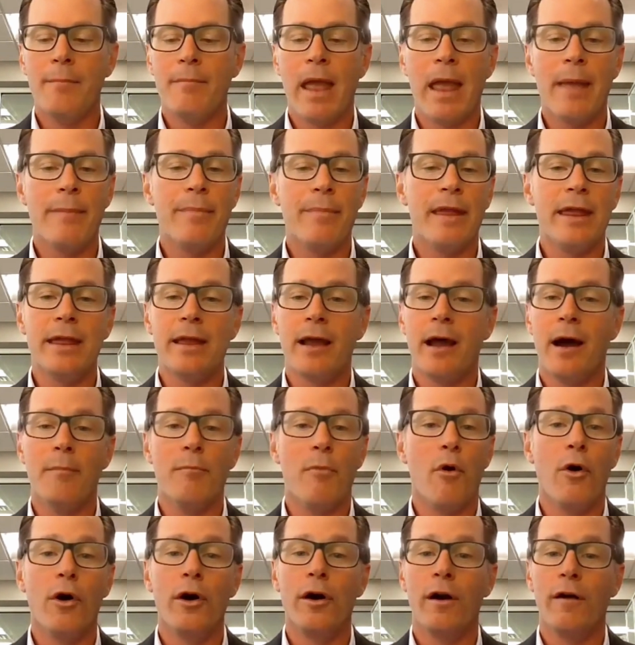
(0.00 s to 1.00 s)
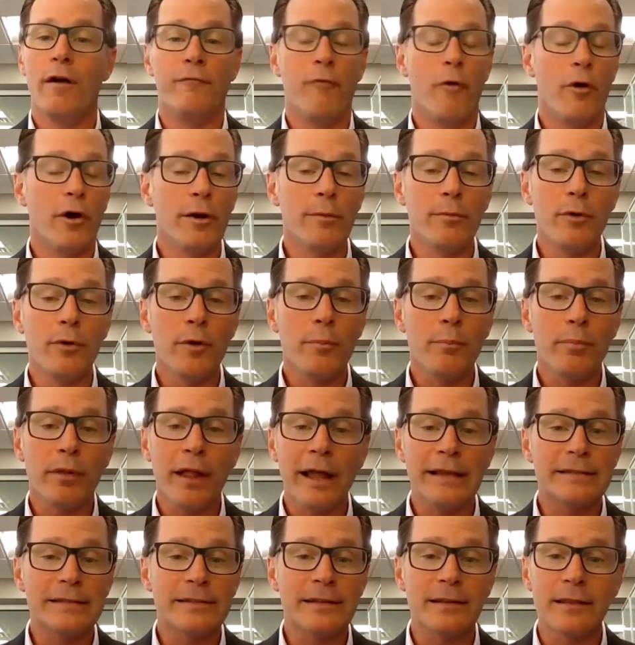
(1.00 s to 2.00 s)
maybe a more affordable
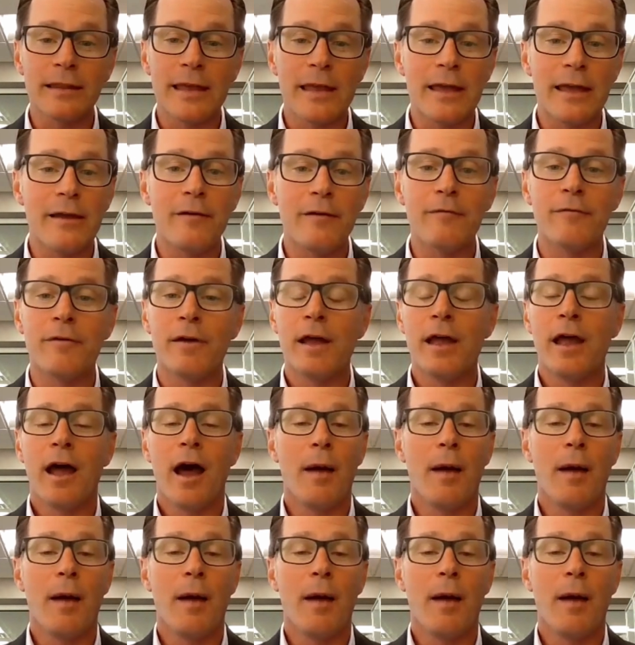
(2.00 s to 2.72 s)
place to live,